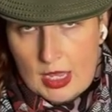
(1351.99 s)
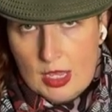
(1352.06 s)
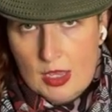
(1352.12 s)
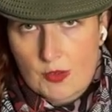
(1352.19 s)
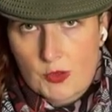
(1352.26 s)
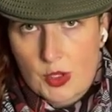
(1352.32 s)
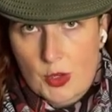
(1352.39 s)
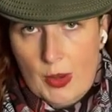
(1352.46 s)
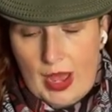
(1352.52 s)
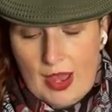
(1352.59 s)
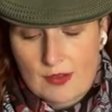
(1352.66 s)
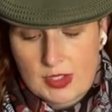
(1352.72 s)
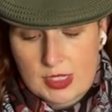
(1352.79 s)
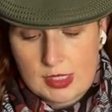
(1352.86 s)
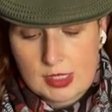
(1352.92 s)
If you
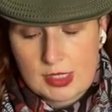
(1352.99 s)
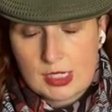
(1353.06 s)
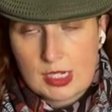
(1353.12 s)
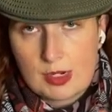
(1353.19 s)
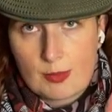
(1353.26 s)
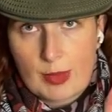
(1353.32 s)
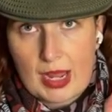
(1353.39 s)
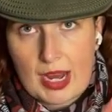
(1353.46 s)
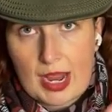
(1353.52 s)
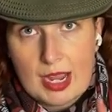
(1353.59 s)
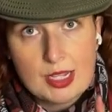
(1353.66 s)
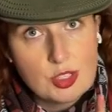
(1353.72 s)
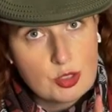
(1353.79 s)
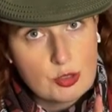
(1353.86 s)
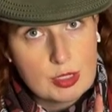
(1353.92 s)
haven't seen my
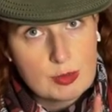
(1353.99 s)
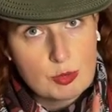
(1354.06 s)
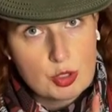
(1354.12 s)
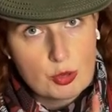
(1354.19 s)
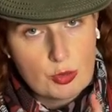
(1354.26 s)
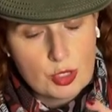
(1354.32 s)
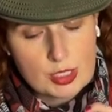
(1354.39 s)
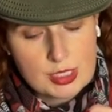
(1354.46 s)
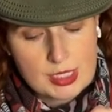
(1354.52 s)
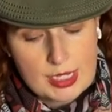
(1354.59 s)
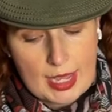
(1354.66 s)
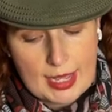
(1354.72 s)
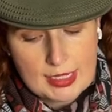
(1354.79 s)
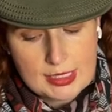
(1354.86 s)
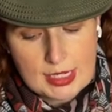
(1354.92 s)
ice cream tours
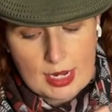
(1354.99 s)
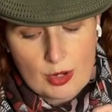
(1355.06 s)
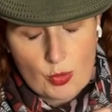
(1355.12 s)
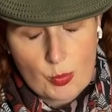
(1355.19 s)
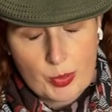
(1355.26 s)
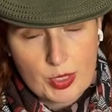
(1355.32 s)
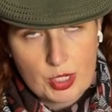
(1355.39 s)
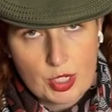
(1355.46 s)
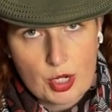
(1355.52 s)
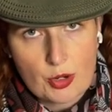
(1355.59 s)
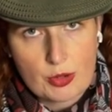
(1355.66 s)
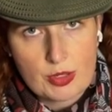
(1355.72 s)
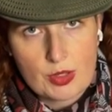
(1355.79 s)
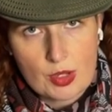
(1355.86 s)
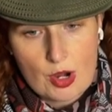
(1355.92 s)
yet, I will put a
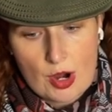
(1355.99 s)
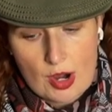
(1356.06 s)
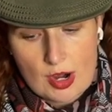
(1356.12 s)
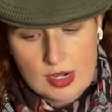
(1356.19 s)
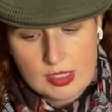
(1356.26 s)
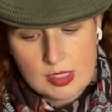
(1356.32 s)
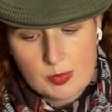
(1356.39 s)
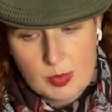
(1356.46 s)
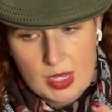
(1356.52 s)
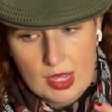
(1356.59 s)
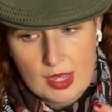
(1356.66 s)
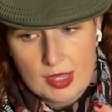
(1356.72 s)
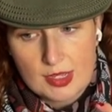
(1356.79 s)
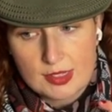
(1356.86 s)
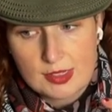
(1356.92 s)
note in the cards
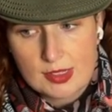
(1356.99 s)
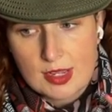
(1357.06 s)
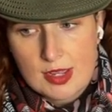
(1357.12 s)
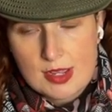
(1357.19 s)
because